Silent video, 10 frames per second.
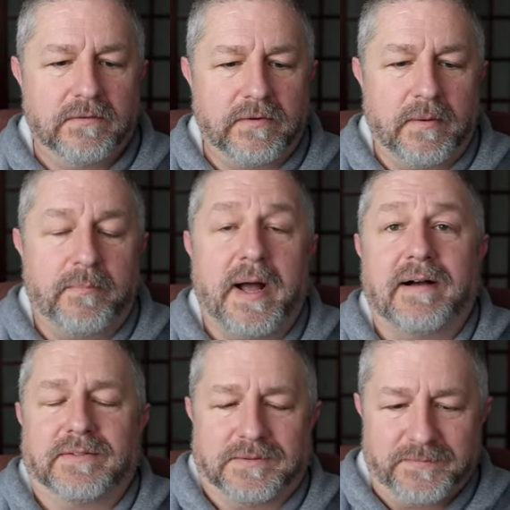From
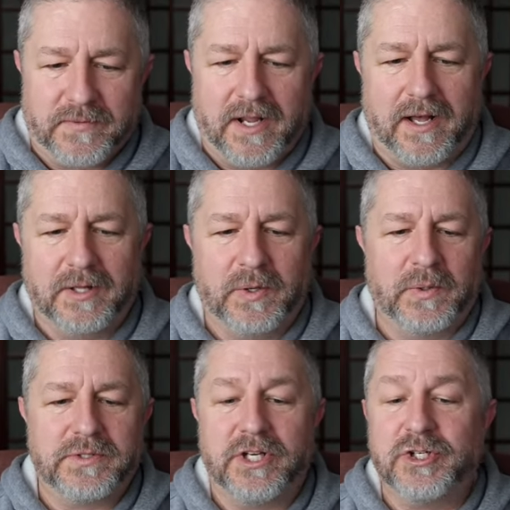Pavel.
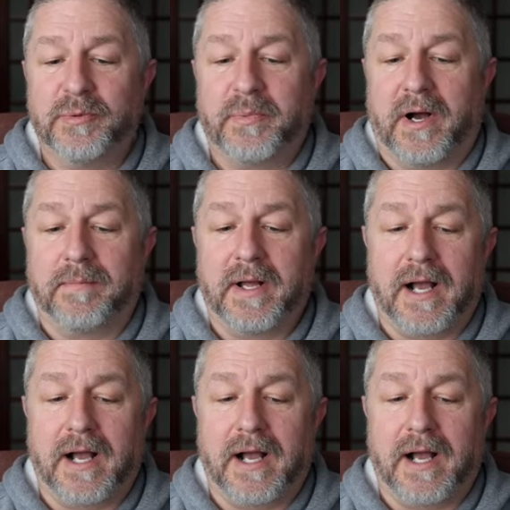Hello, Teacher Bob.